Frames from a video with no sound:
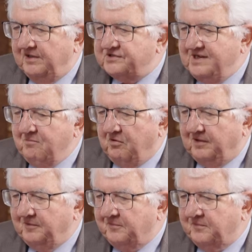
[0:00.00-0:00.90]
I see
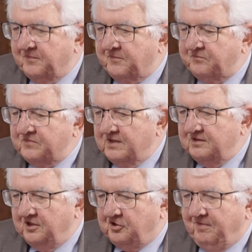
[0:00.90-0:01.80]
more.
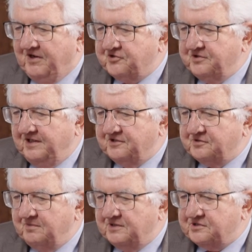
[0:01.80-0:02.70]
The question
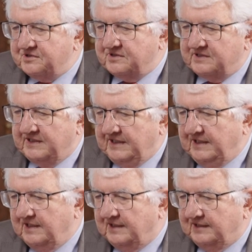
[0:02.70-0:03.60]
is with
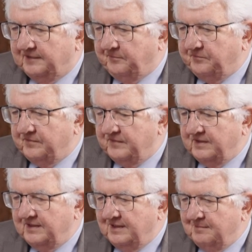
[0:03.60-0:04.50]
the
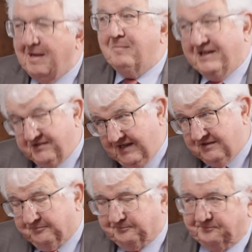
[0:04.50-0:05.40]
public
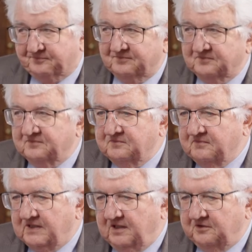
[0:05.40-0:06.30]
debt.
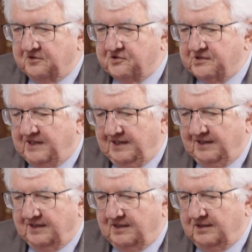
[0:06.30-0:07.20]
I to
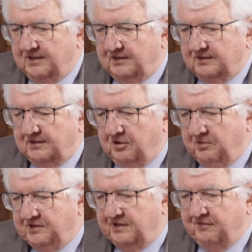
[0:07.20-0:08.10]
say
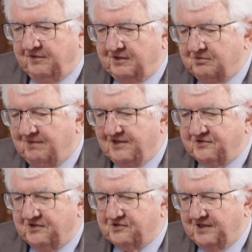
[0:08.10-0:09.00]
over the different
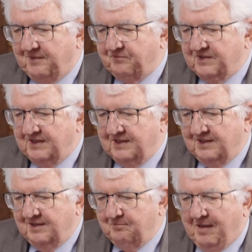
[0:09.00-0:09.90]
crises,
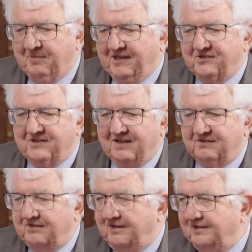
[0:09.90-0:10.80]
public
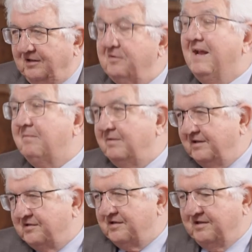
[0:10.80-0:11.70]
debt on
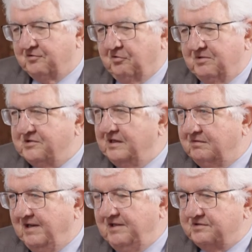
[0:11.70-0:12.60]
average has always
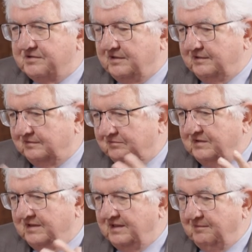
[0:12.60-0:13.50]
increased
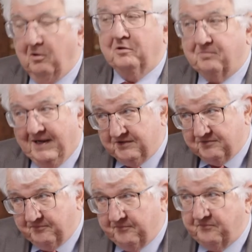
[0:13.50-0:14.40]
worldwide.